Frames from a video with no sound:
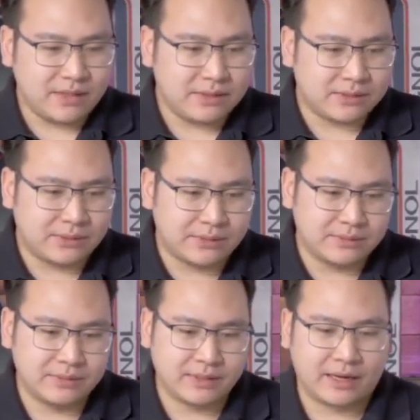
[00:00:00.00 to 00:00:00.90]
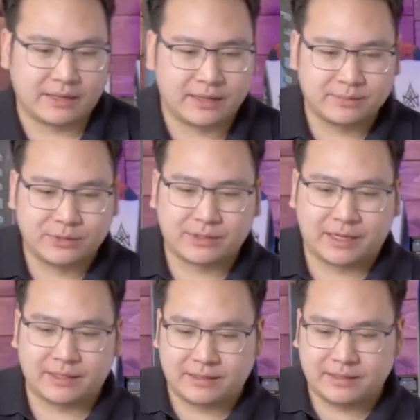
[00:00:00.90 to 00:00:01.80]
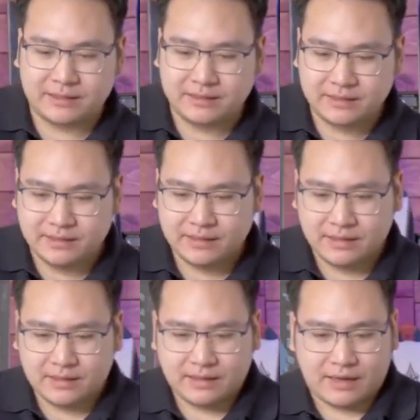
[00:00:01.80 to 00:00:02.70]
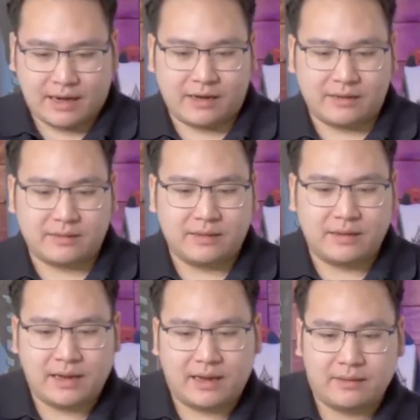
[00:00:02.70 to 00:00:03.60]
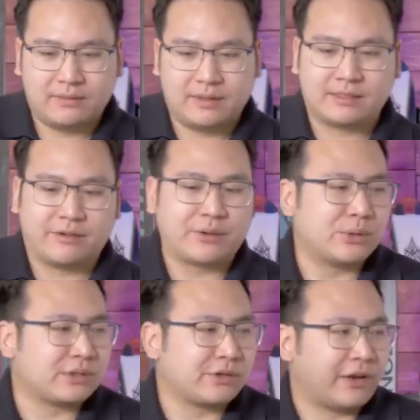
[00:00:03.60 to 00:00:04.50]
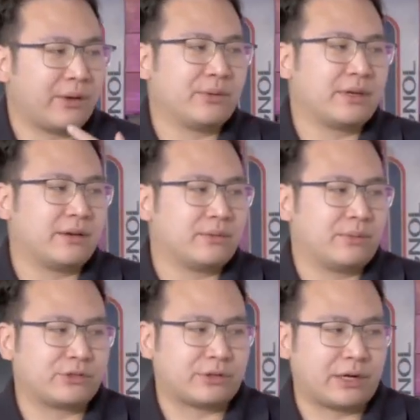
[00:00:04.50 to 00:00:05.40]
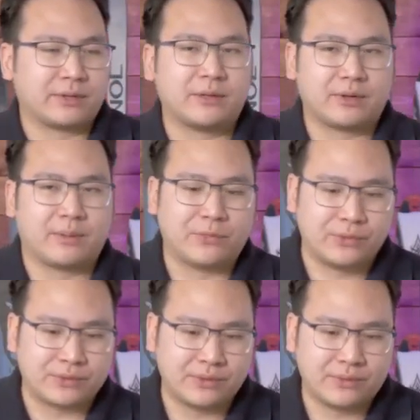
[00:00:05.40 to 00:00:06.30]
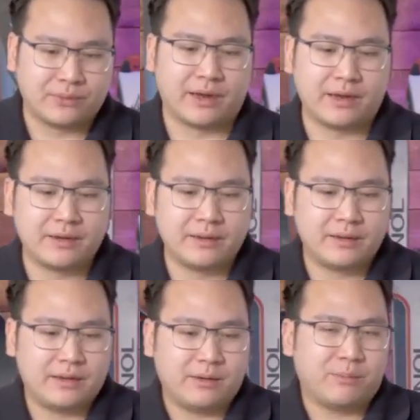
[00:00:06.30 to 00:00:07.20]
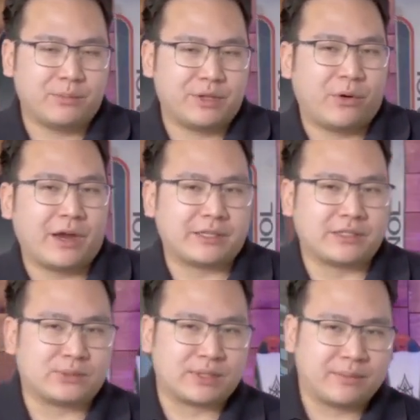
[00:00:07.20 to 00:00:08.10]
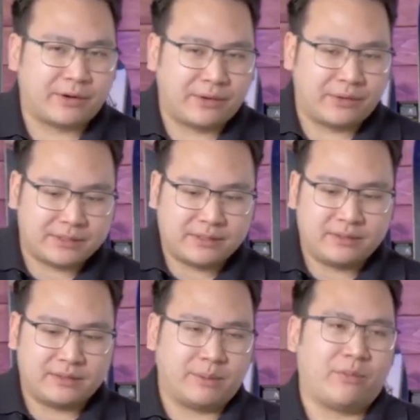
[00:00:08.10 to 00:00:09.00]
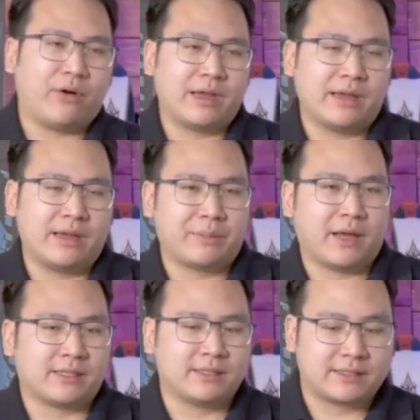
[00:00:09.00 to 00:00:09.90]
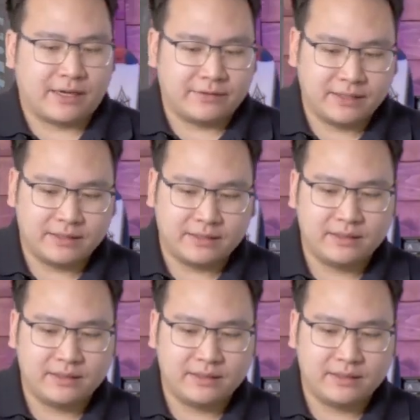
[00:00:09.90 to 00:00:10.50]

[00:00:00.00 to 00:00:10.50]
So yeah, here are some use cases. And yeah, there's a huge flywheel that we're trying to turn to the mode, where the more agents use Unbrowse, the more APIs are discovered,